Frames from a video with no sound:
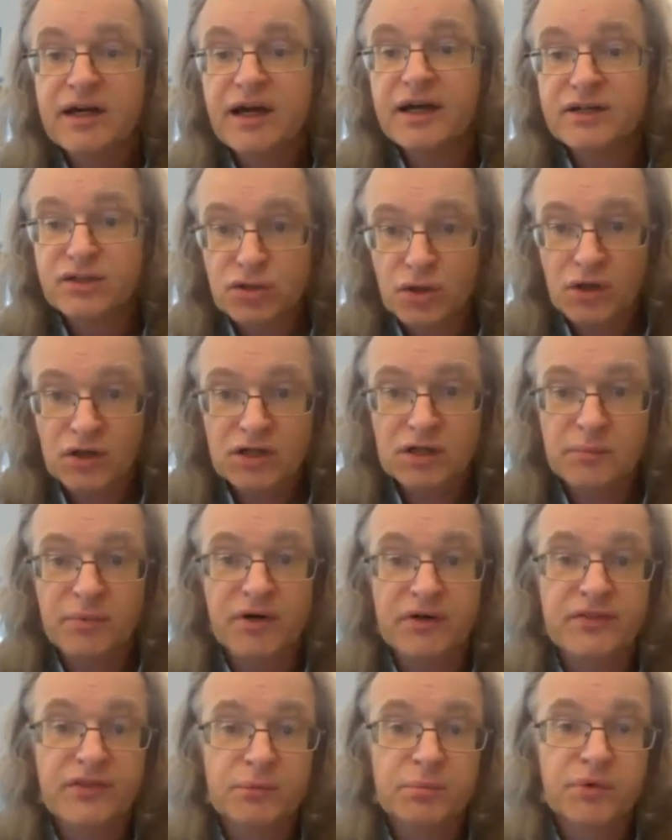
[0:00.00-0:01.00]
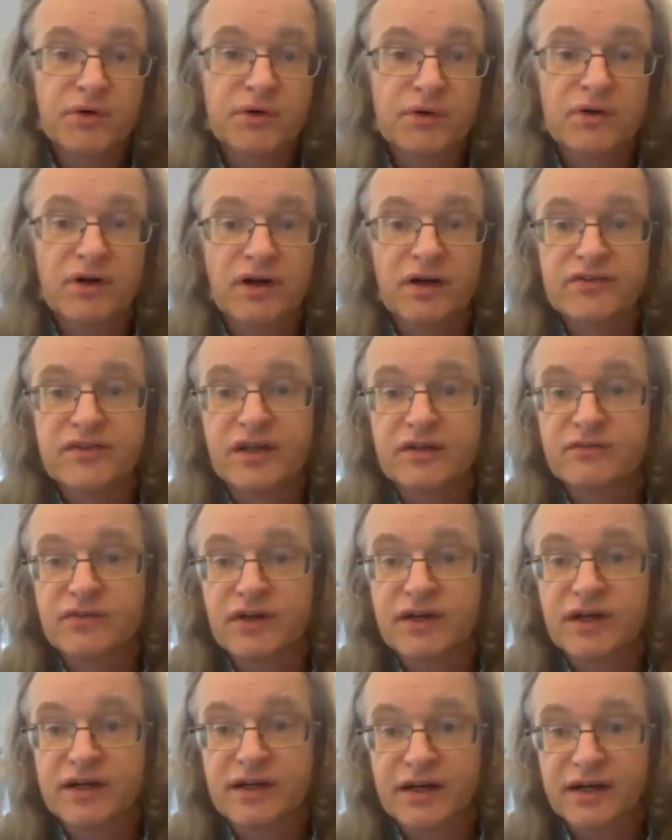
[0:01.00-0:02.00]
and talk about the progress that
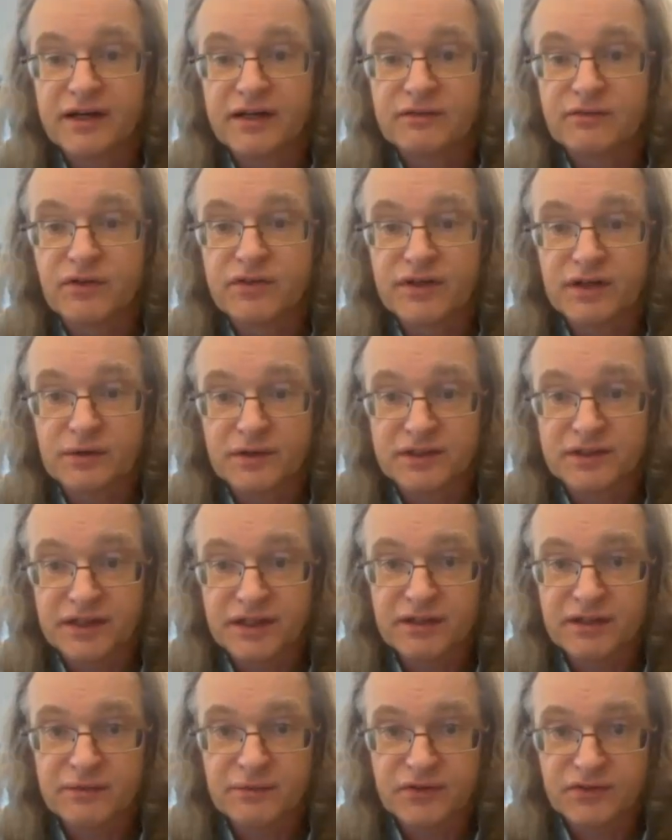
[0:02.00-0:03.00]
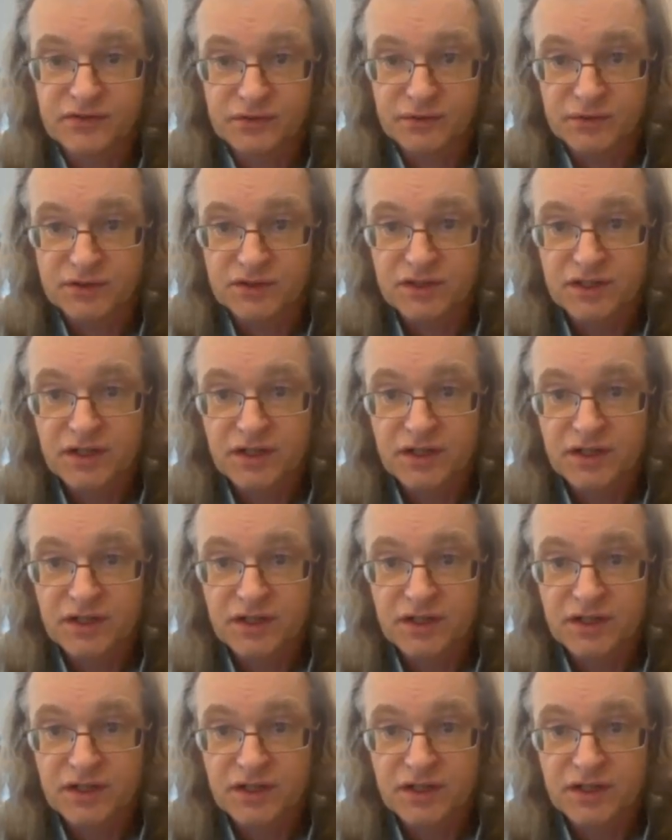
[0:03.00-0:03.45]
we are getting with our data research.